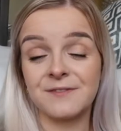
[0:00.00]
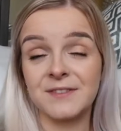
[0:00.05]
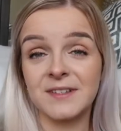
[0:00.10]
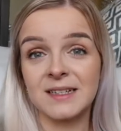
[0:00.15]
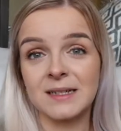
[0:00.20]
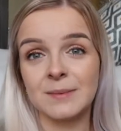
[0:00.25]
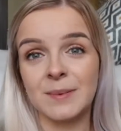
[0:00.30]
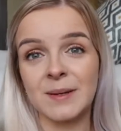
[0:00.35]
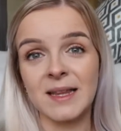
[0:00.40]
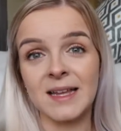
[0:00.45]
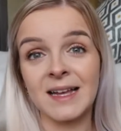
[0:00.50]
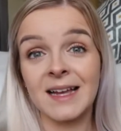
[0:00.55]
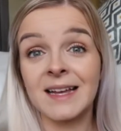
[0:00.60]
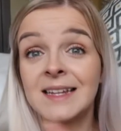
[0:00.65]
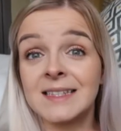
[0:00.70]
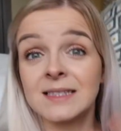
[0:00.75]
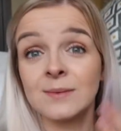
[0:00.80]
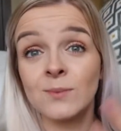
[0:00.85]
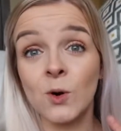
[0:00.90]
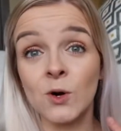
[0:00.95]
feeling a bit like I
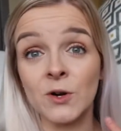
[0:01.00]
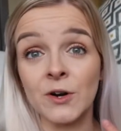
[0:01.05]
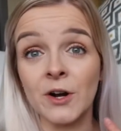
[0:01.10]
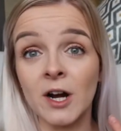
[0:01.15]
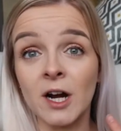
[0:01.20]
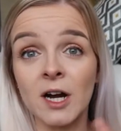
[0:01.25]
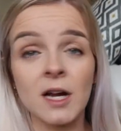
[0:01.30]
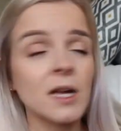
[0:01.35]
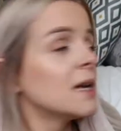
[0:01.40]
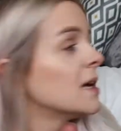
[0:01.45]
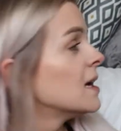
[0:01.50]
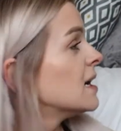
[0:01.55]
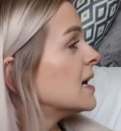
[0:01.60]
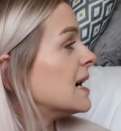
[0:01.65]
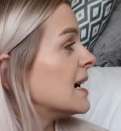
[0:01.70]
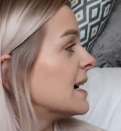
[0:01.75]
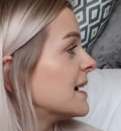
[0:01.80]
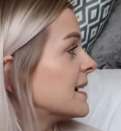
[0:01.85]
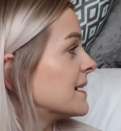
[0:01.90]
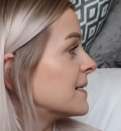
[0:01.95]
need some water.
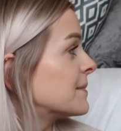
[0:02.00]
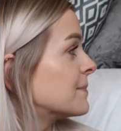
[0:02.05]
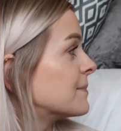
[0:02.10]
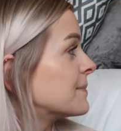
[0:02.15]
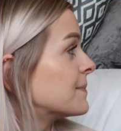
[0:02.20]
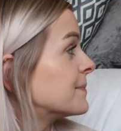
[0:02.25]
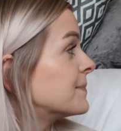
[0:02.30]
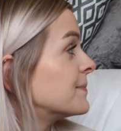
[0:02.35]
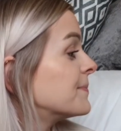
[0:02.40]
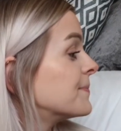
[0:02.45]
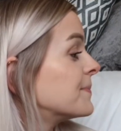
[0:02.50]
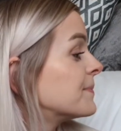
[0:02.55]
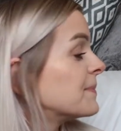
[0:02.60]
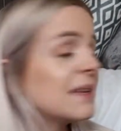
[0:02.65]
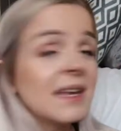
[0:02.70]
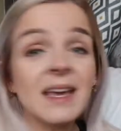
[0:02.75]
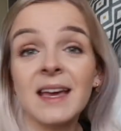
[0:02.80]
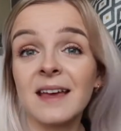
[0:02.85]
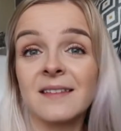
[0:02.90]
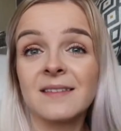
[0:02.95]
But
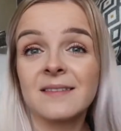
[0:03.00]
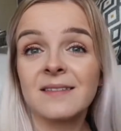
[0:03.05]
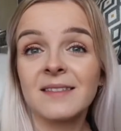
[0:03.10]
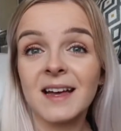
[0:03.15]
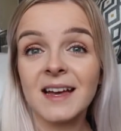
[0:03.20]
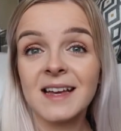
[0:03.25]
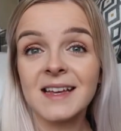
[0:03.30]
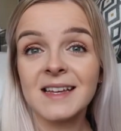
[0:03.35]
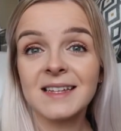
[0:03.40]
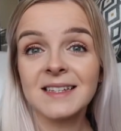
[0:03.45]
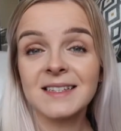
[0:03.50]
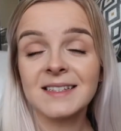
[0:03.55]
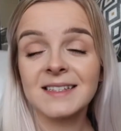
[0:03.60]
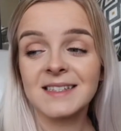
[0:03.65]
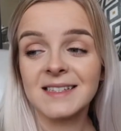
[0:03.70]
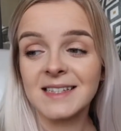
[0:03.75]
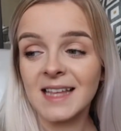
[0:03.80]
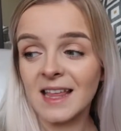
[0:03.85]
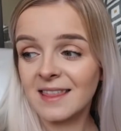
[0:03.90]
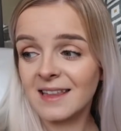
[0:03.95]
yeah, that
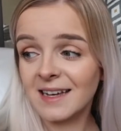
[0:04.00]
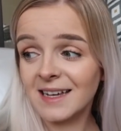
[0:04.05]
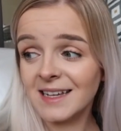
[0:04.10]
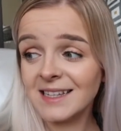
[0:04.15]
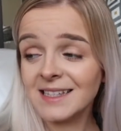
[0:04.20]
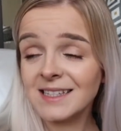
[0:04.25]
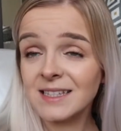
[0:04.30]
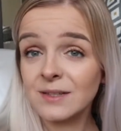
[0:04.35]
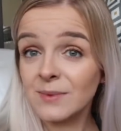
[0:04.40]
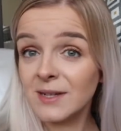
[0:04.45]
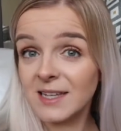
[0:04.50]
is the